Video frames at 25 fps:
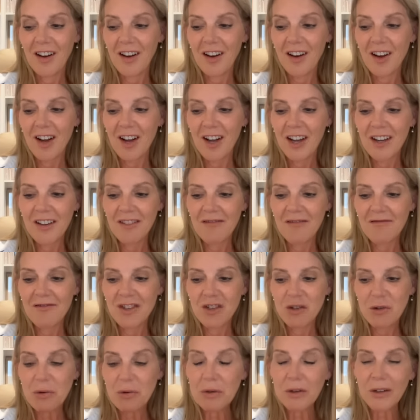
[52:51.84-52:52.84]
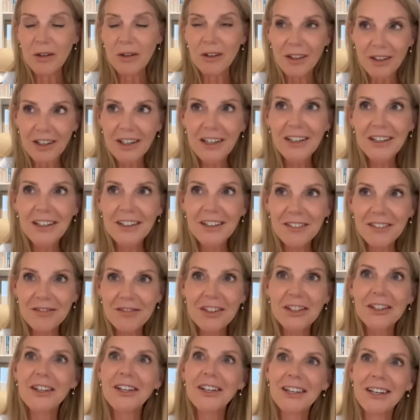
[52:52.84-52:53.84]
I try
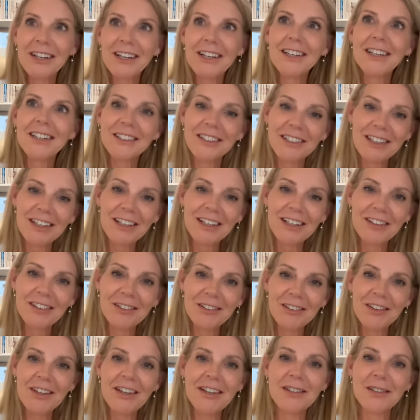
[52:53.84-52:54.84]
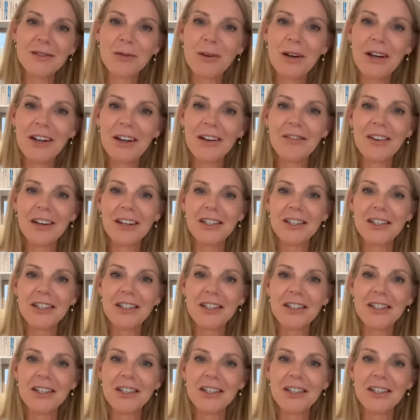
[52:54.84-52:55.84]
very hard now, and that's why I've
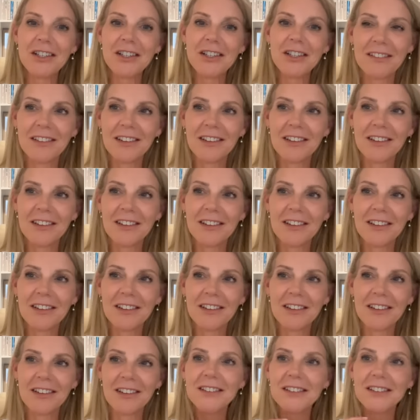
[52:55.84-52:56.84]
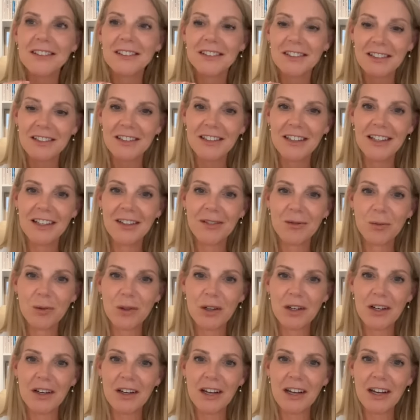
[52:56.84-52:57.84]
actually made a necklace, and
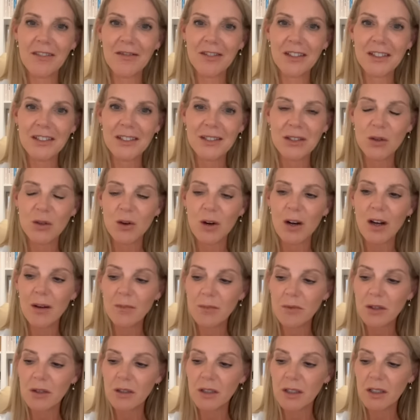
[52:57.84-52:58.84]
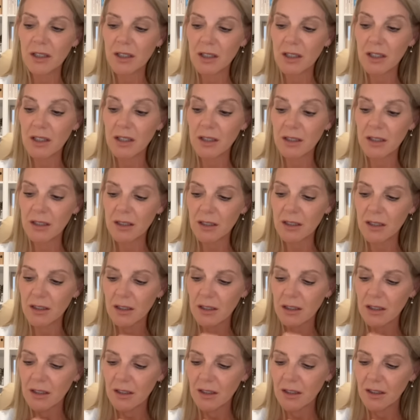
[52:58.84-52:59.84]
what I have inscribed on it is,
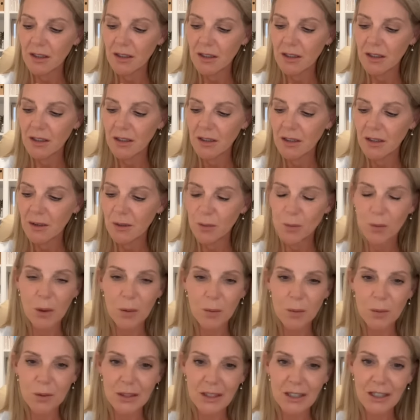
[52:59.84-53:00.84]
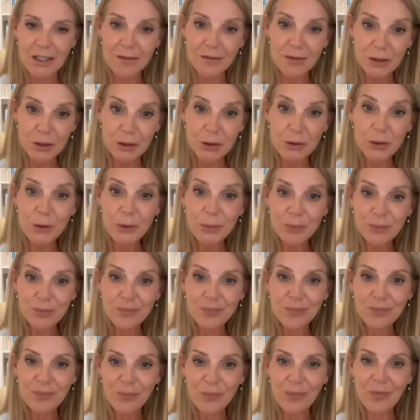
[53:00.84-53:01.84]
what would love do?
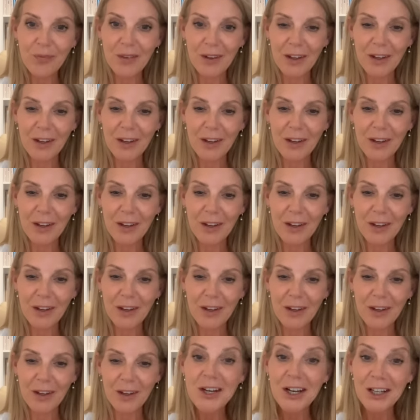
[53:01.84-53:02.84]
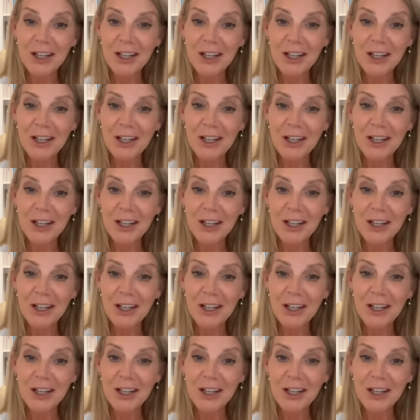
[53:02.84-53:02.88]
And in those